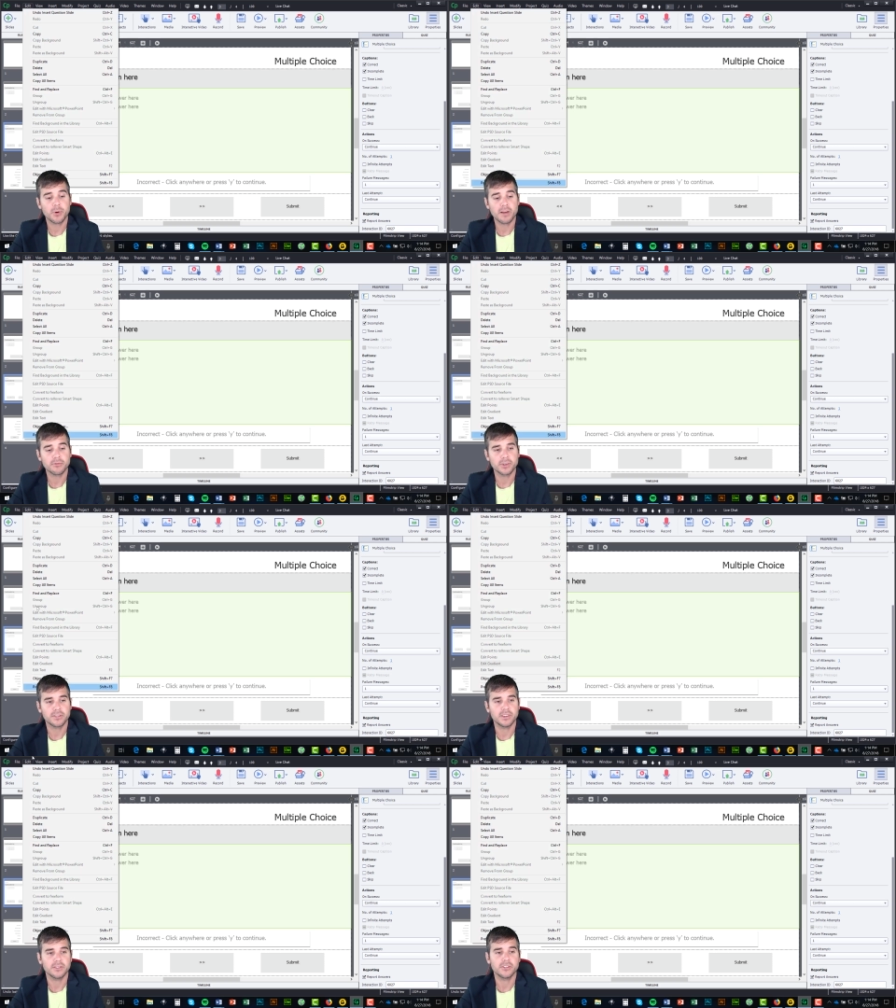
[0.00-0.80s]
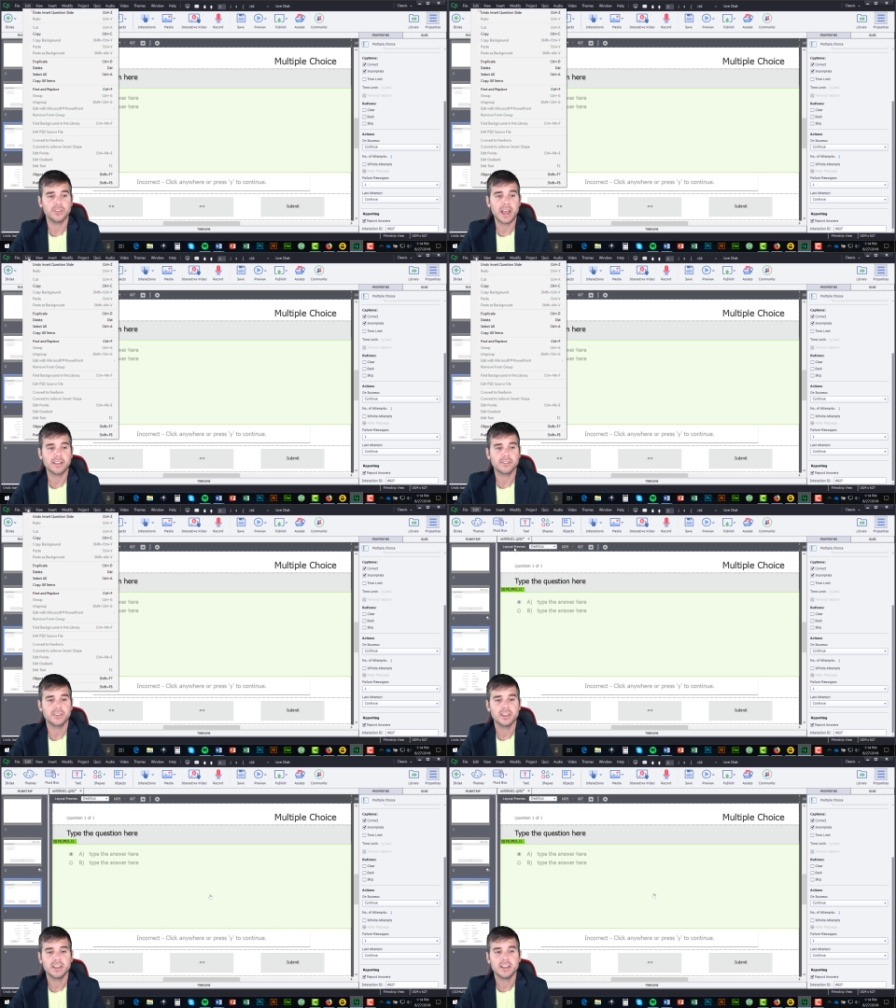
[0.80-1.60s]
preferences. So
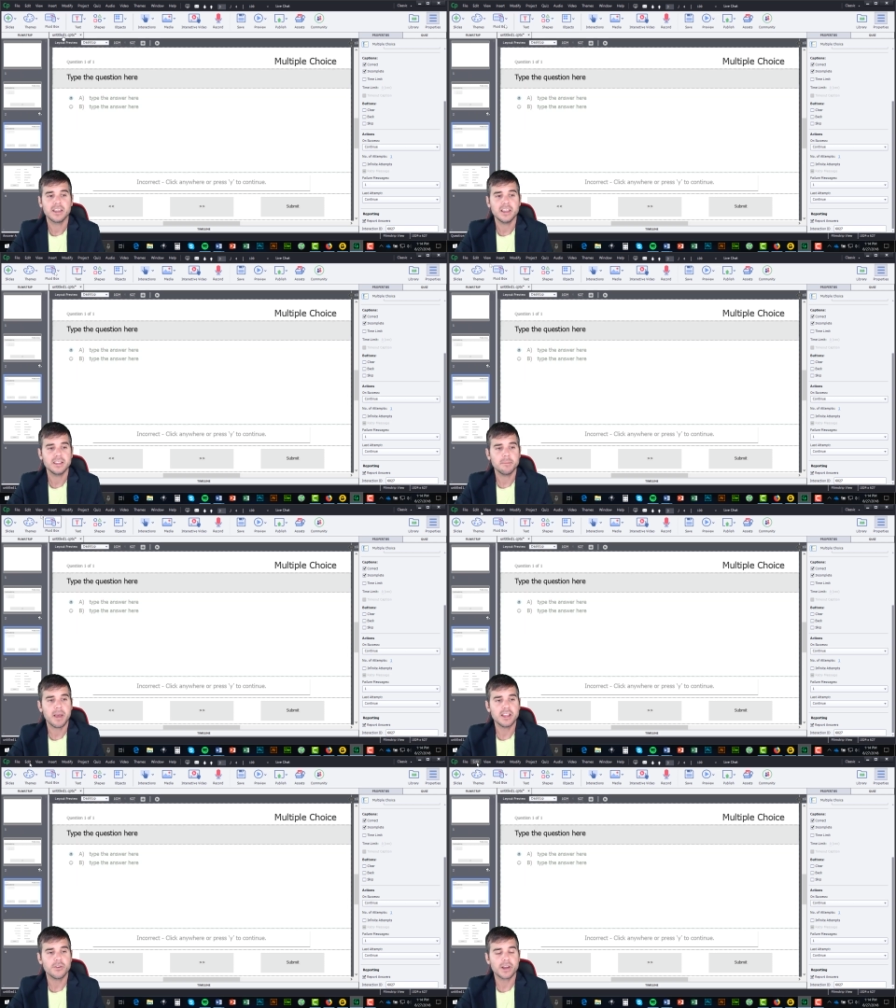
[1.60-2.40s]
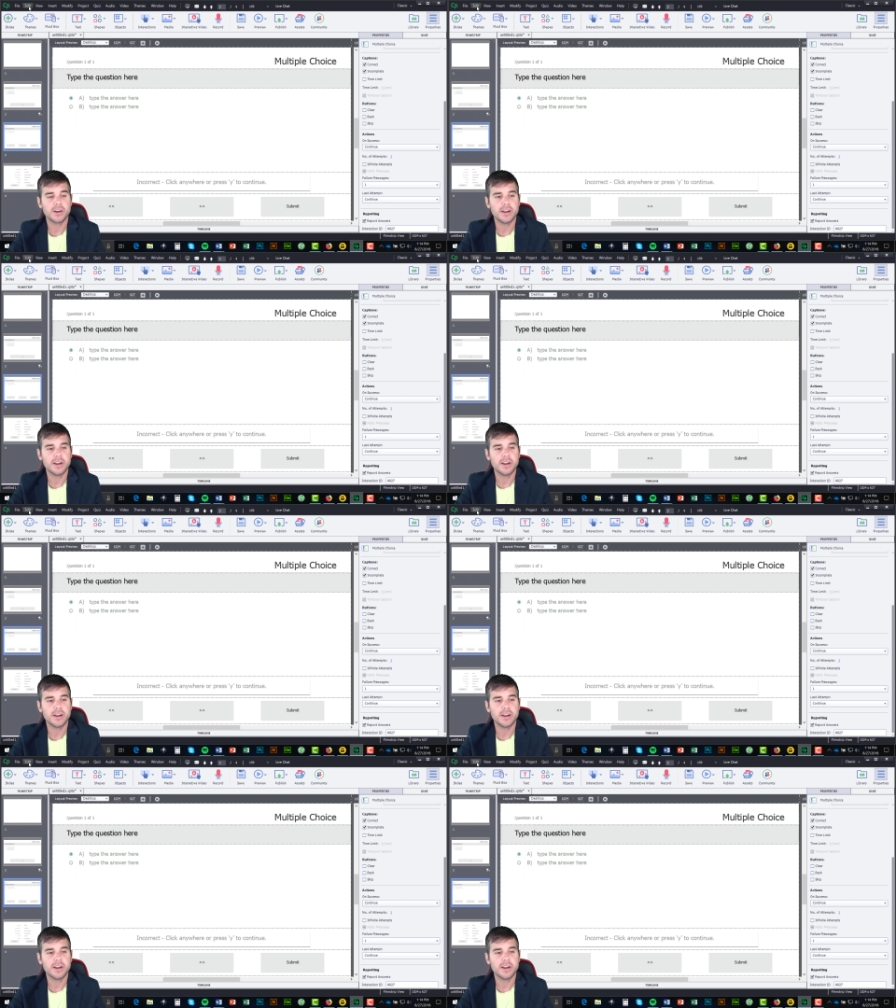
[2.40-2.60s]
that's in the menu,